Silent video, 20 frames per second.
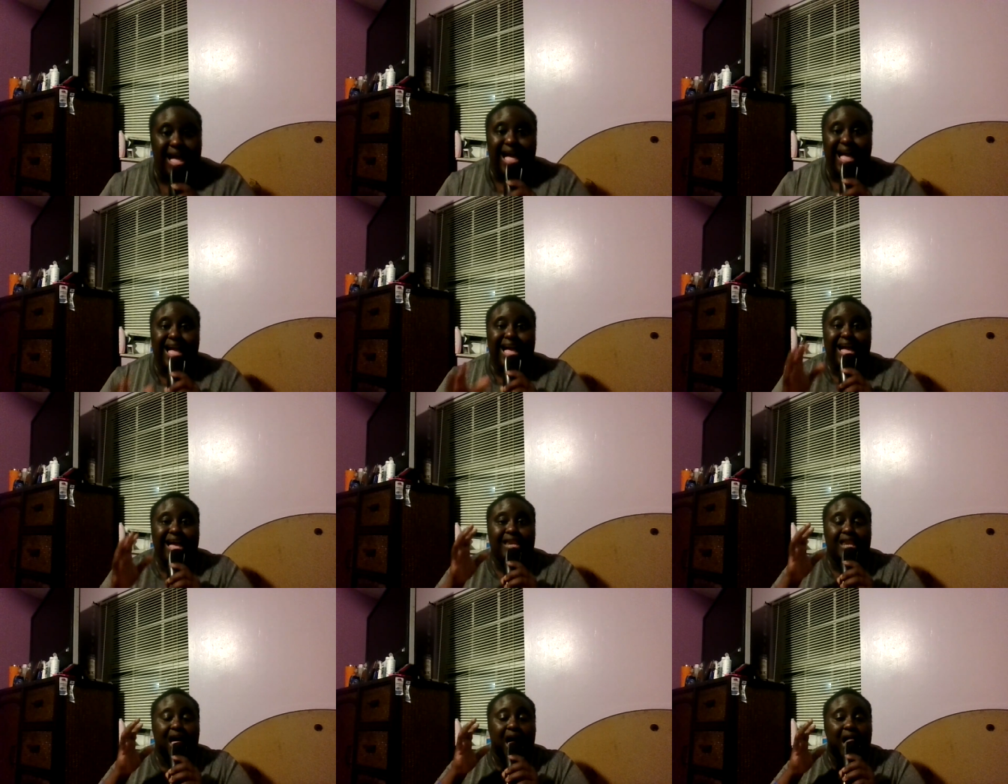I
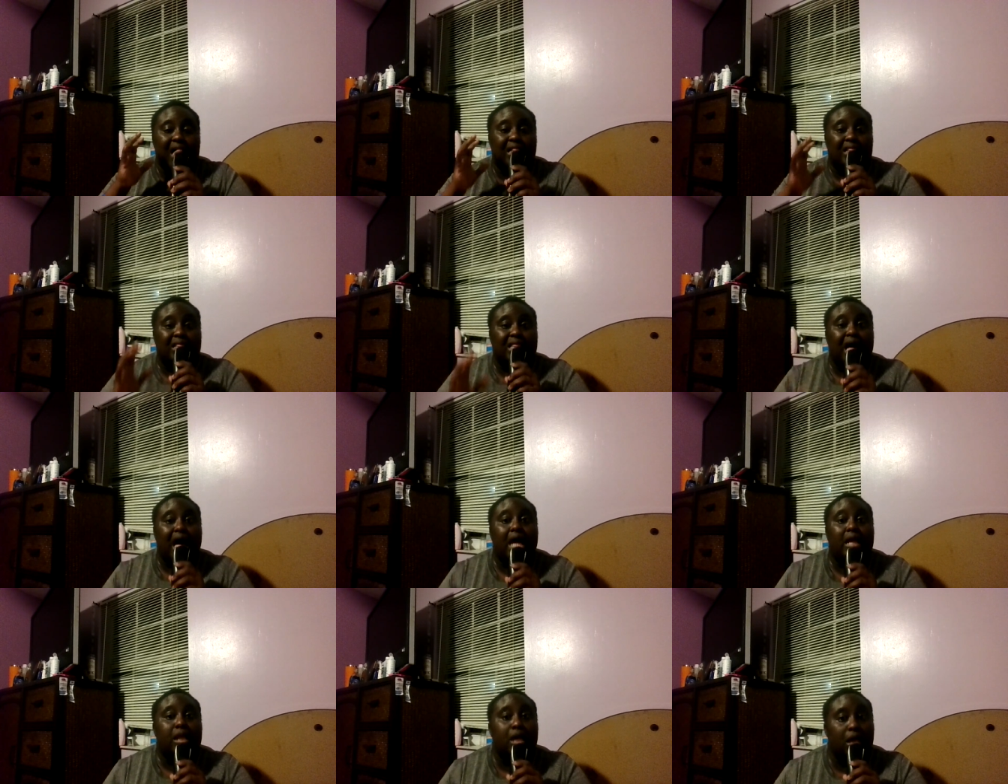had a
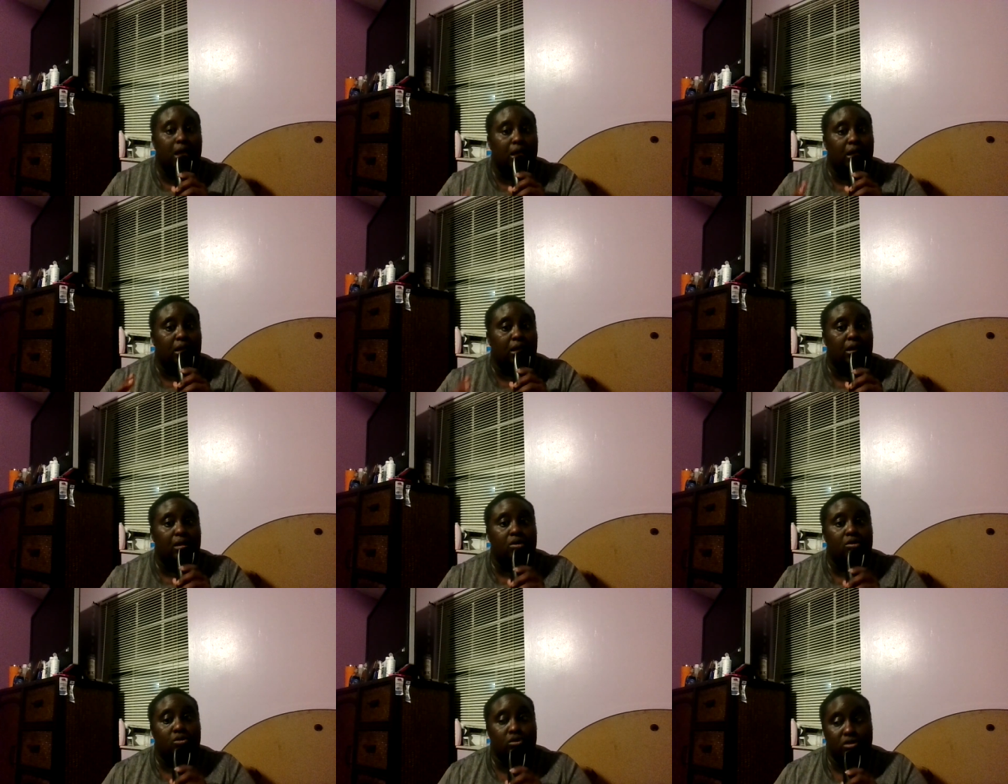lot of
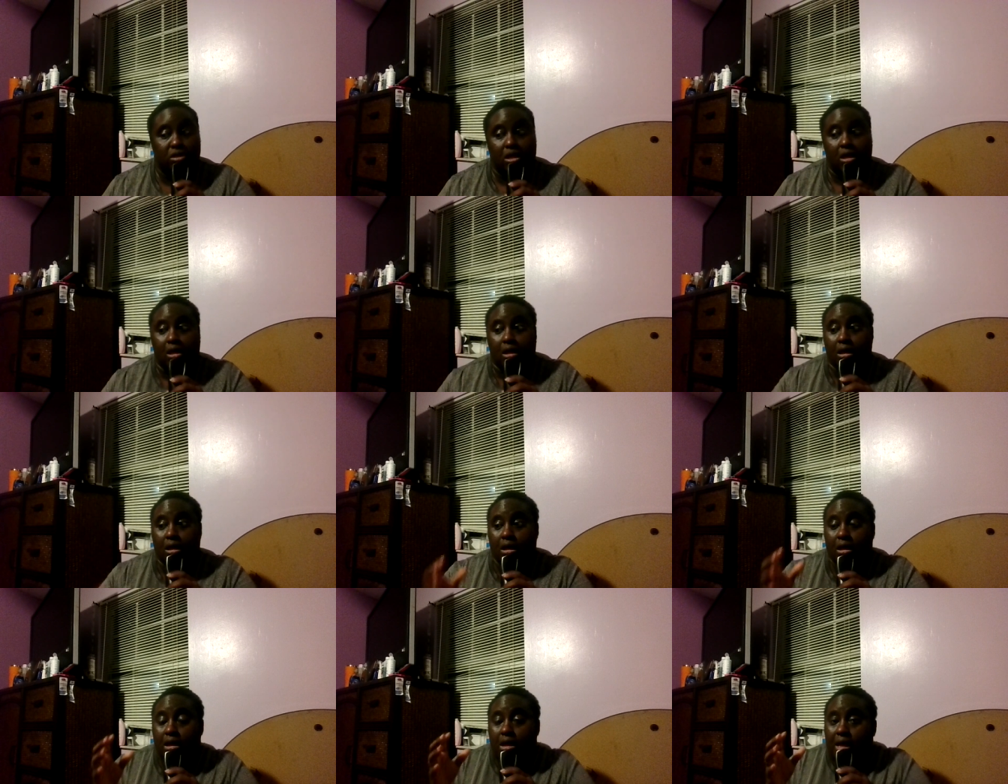clothes
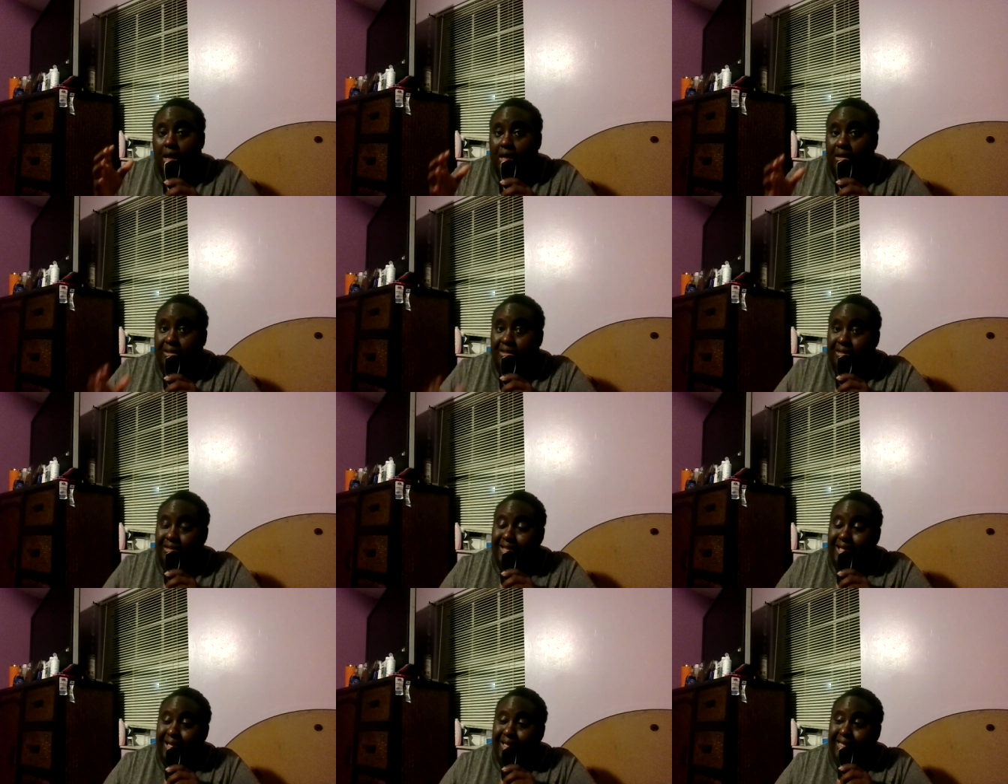
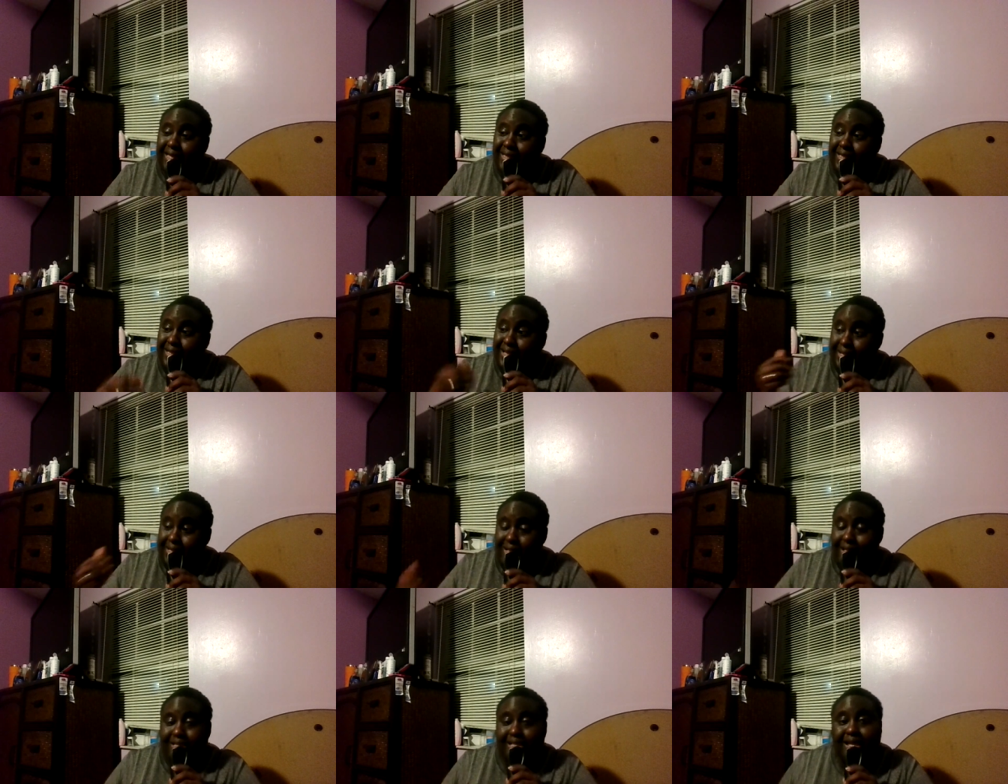that
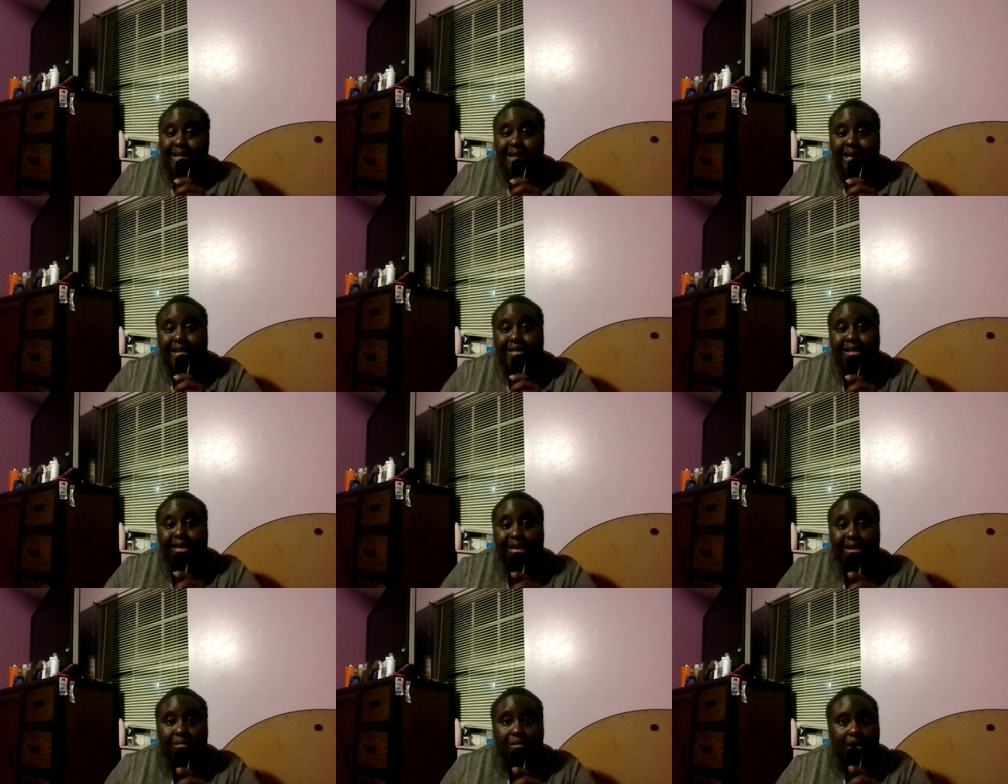that, that I
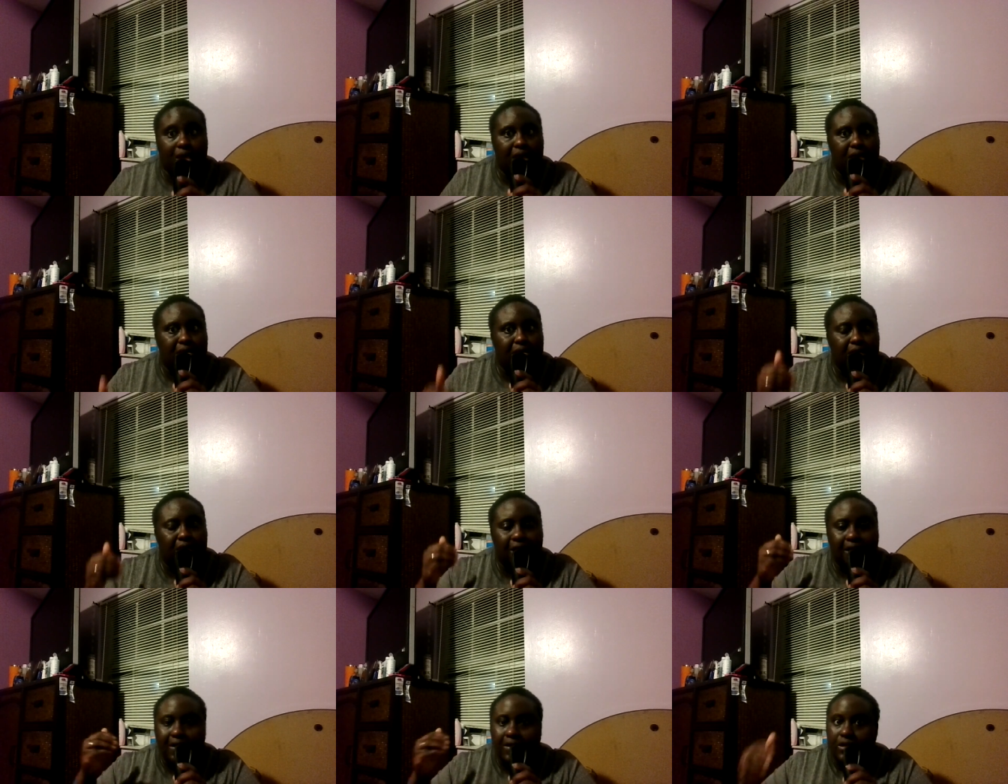need cuz the,
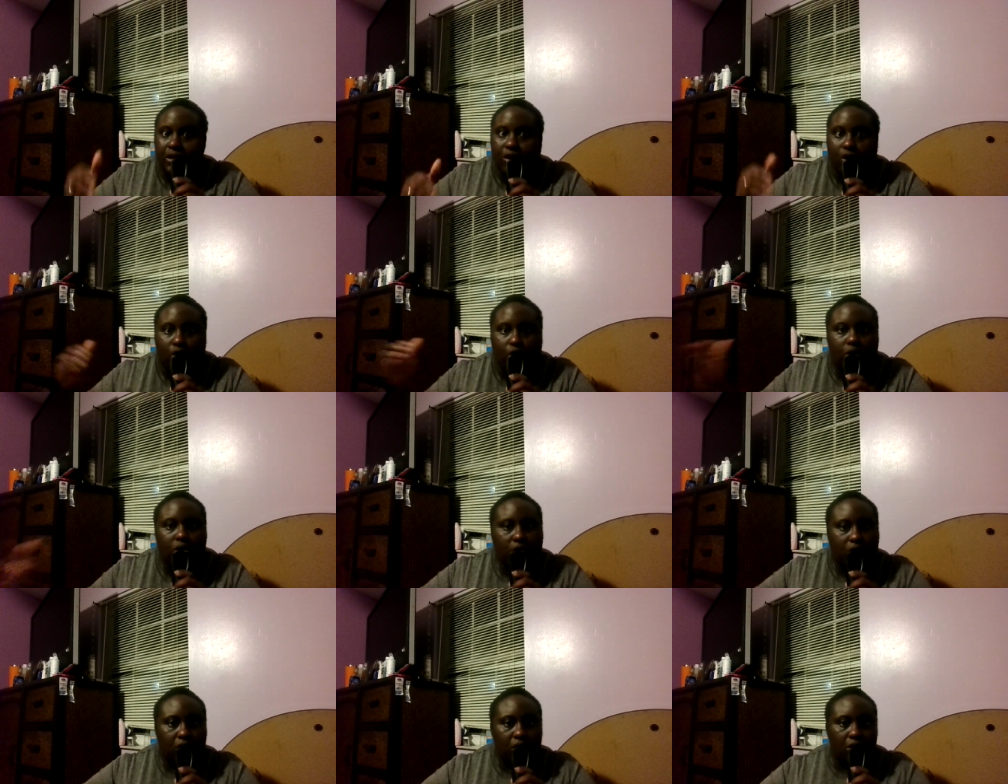the
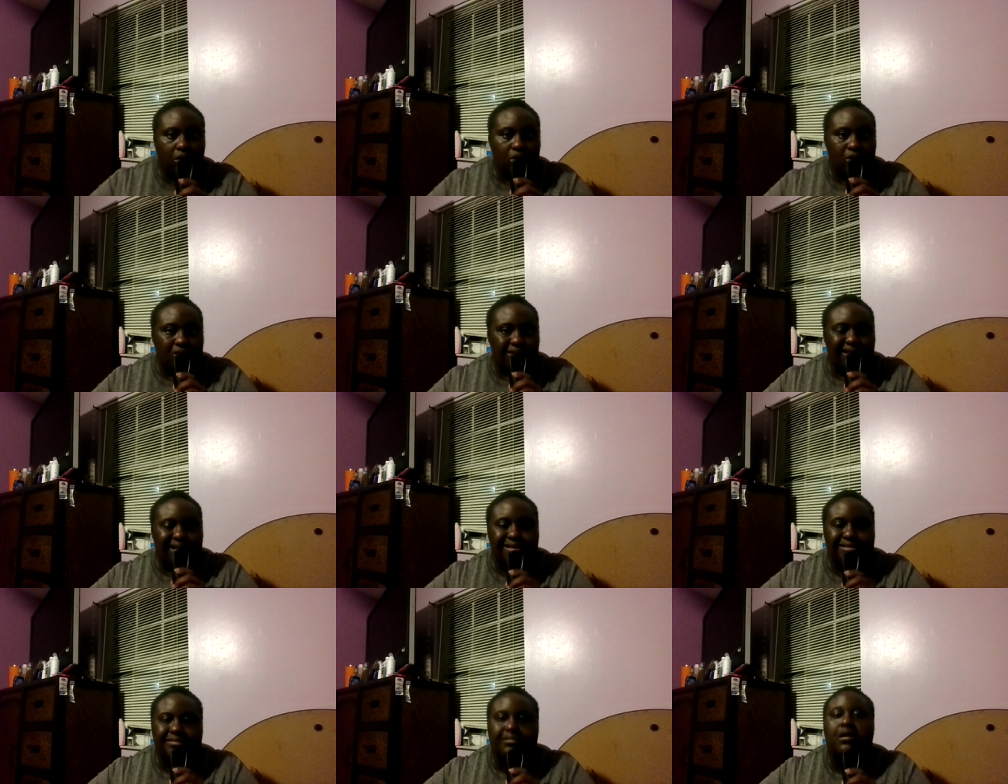good clothes
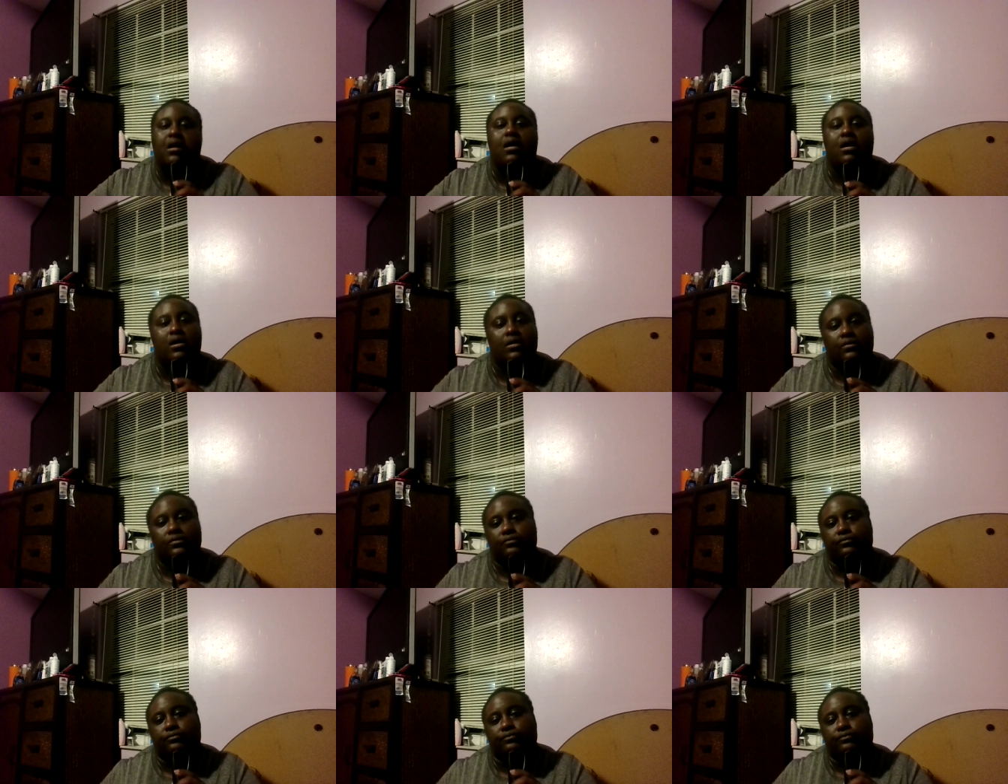is gone